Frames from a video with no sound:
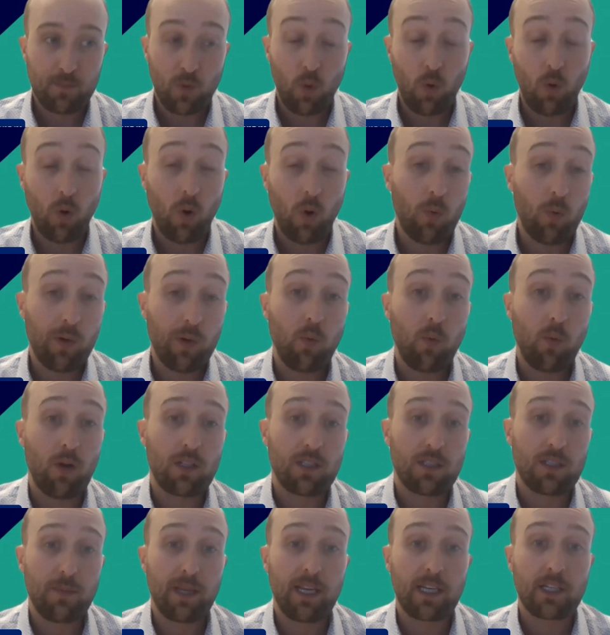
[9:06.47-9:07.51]
or we
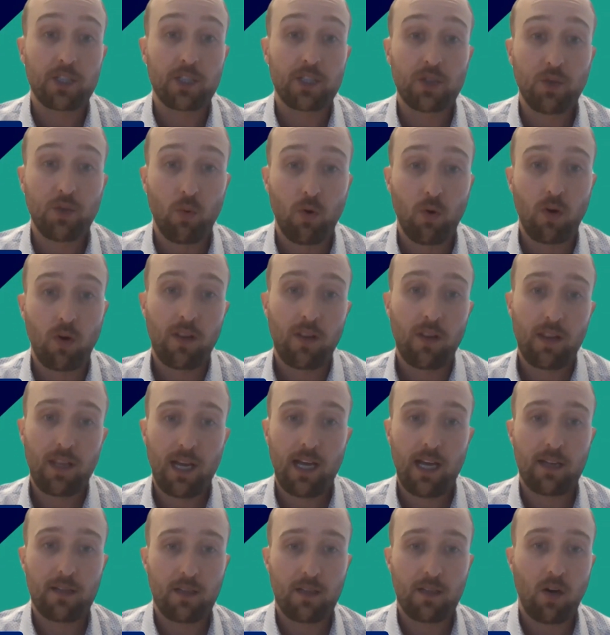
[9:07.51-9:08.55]
want to make sure
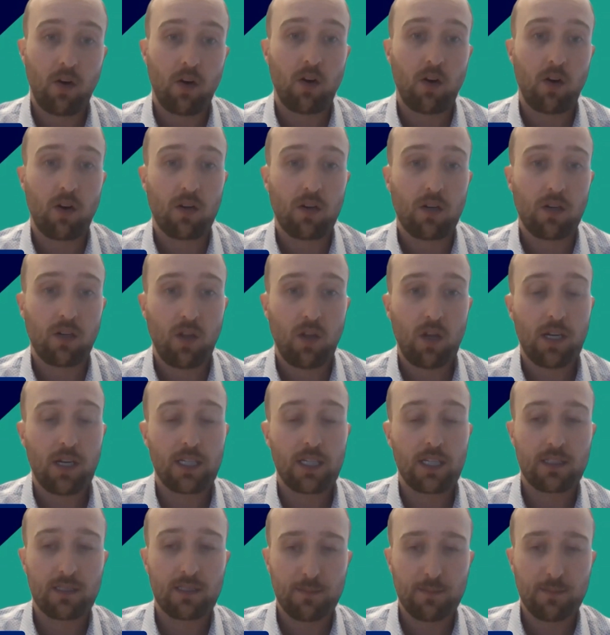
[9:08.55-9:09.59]
that our
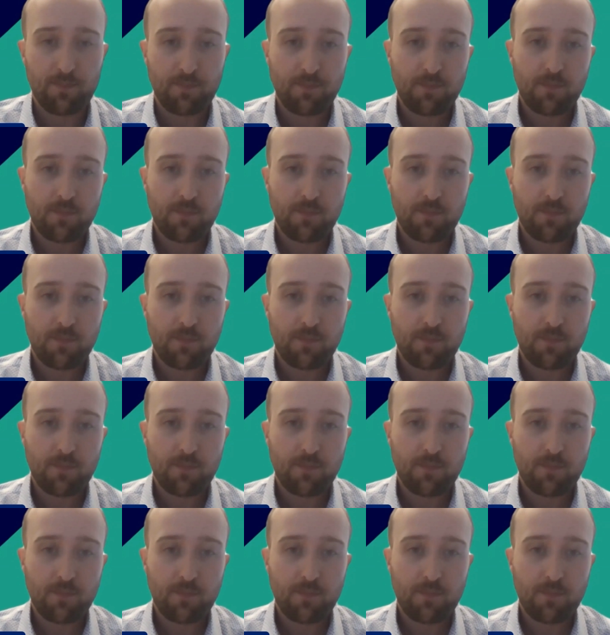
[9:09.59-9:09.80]
clients'